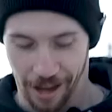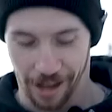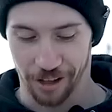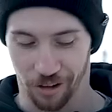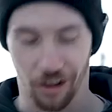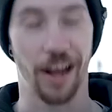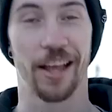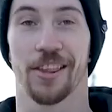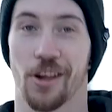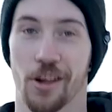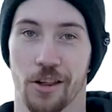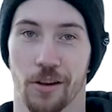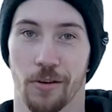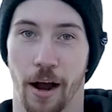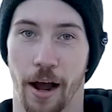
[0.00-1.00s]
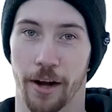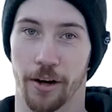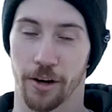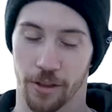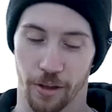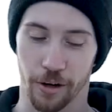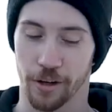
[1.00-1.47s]
Any transition
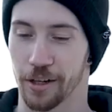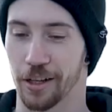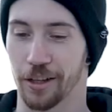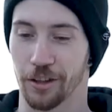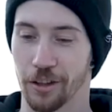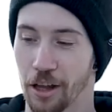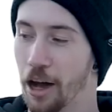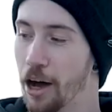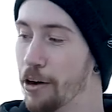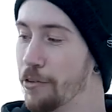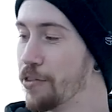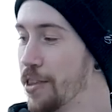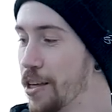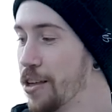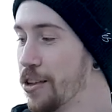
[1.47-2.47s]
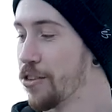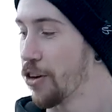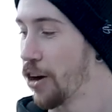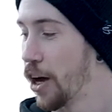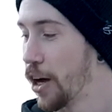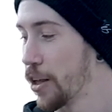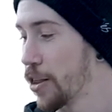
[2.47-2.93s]
riders are gonna love these
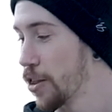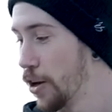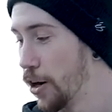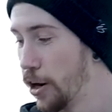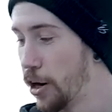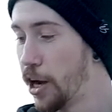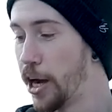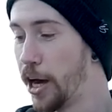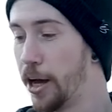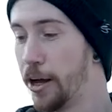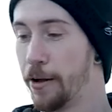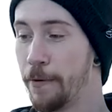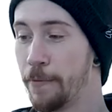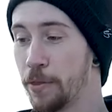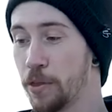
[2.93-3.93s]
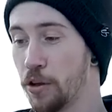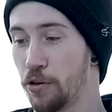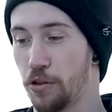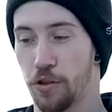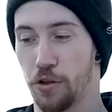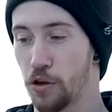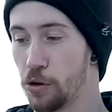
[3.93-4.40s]
trucks. They're
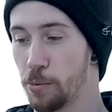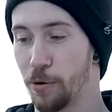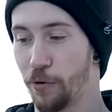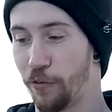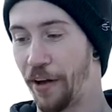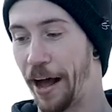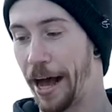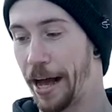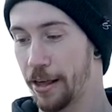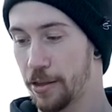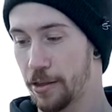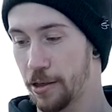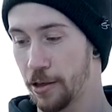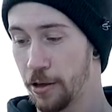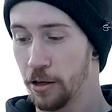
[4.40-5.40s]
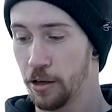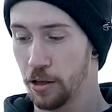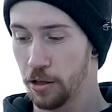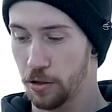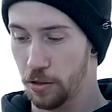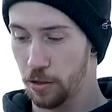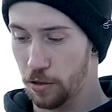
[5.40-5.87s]
super fast,
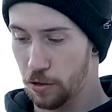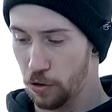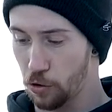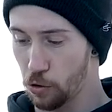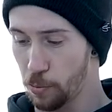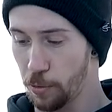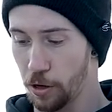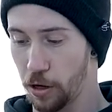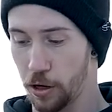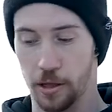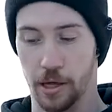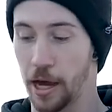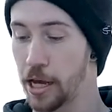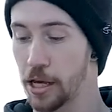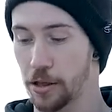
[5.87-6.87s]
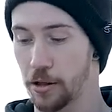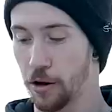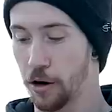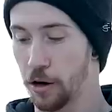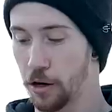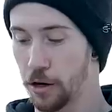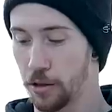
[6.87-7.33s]
super tight
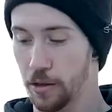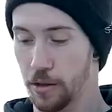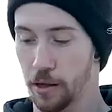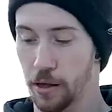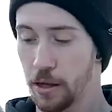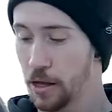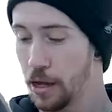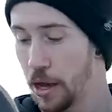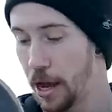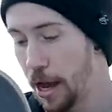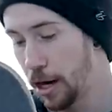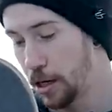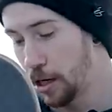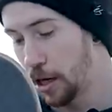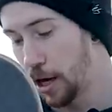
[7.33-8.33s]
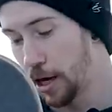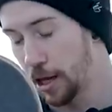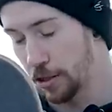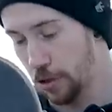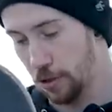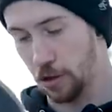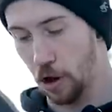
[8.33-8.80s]
turns. And
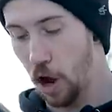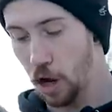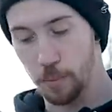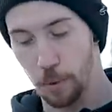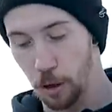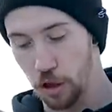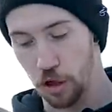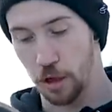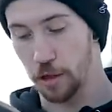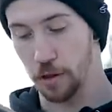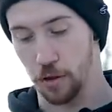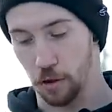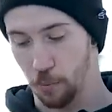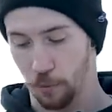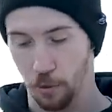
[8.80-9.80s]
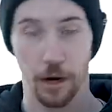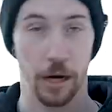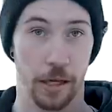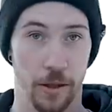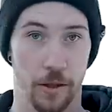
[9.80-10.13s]
the stock bushings are pretty